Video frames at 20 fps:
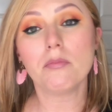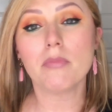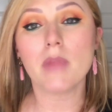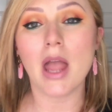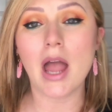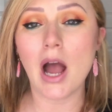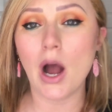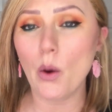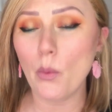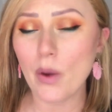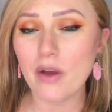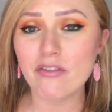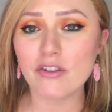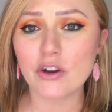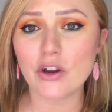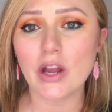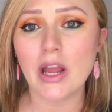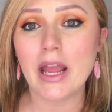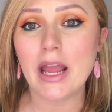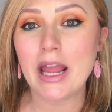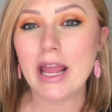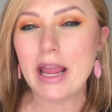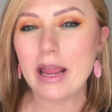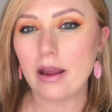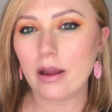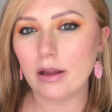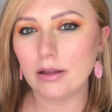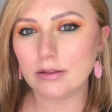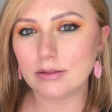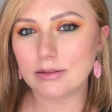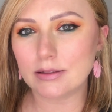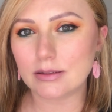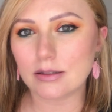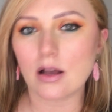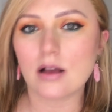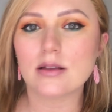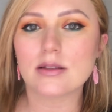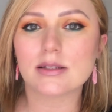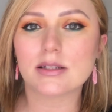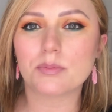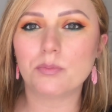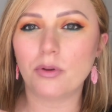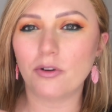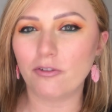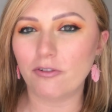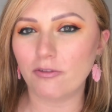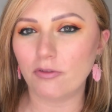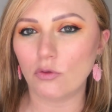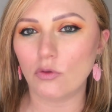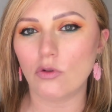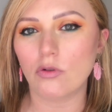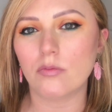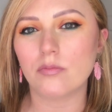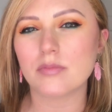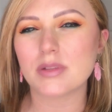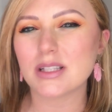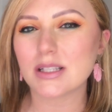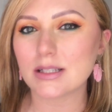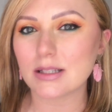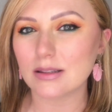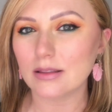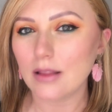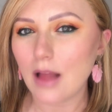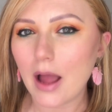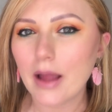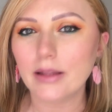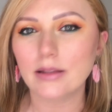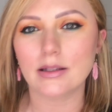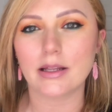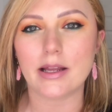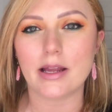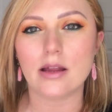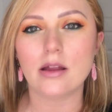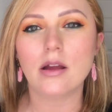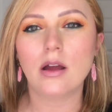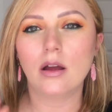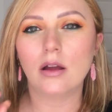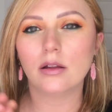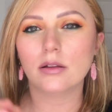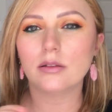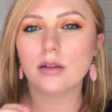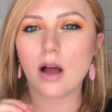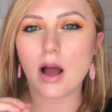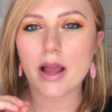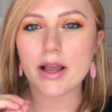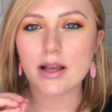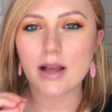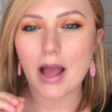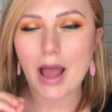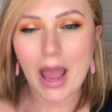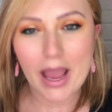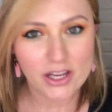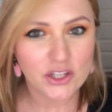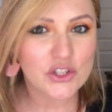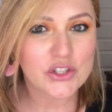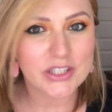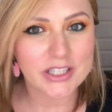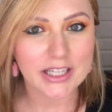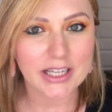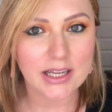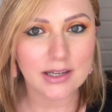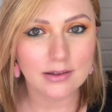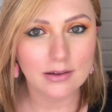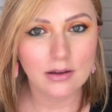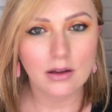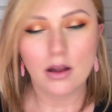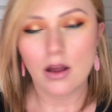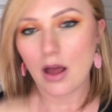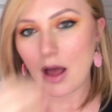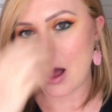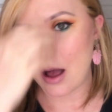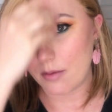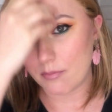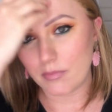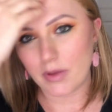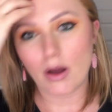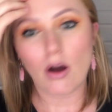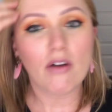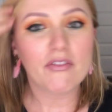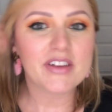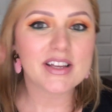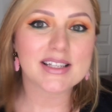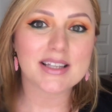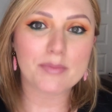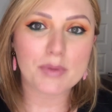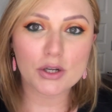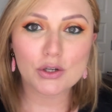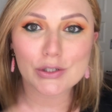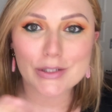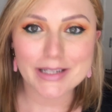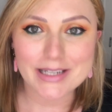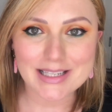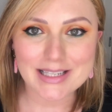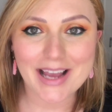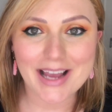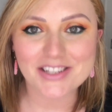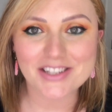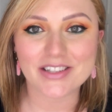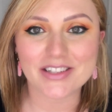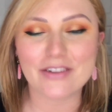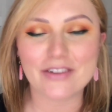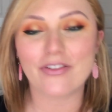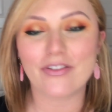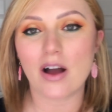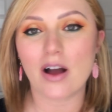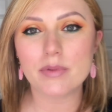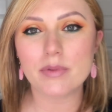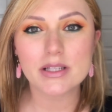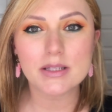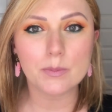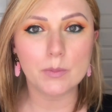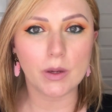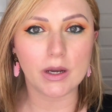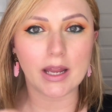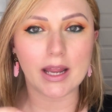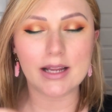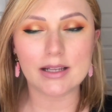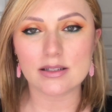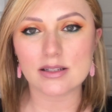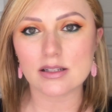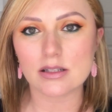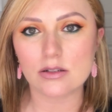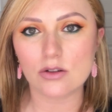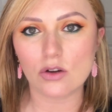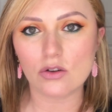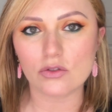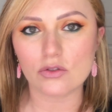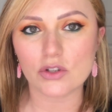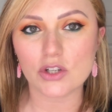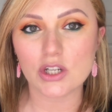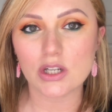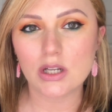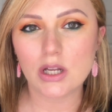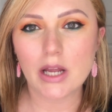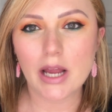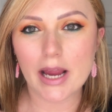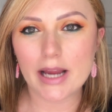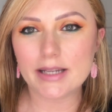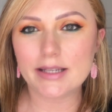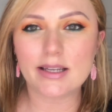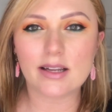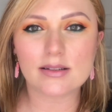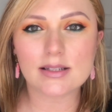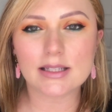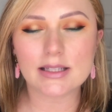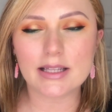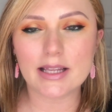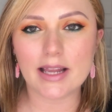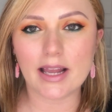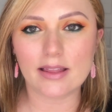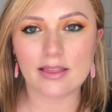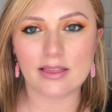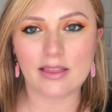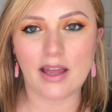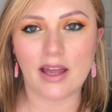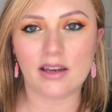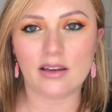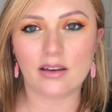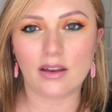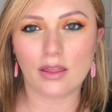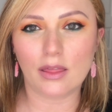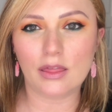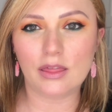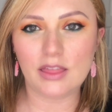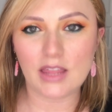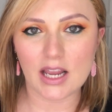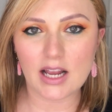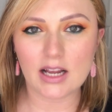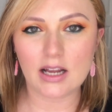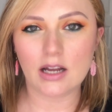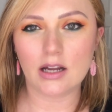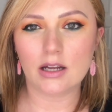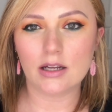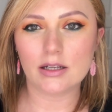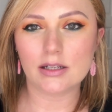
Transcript: However, it does perform slightly like HD, obviously because it is HD fibers, but it doesn't get that thick,